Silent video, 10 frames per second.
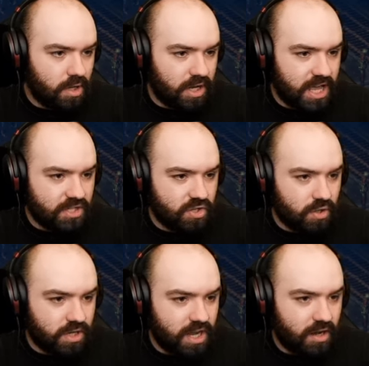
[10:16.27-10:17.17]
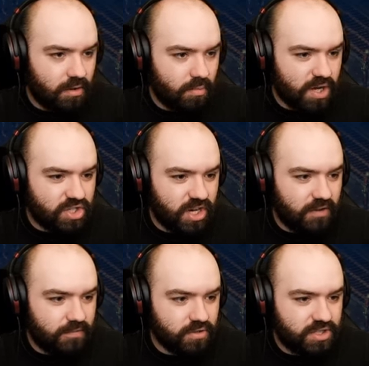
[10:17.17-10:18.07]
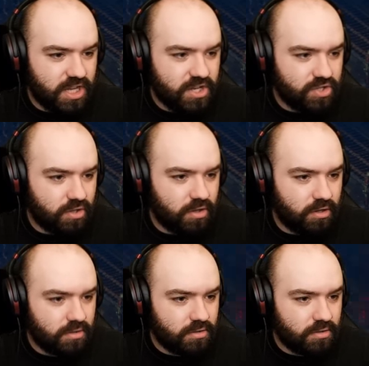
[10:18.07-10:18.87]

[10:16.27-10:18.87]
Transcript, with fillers: can't talk now. I'm watching out for danger.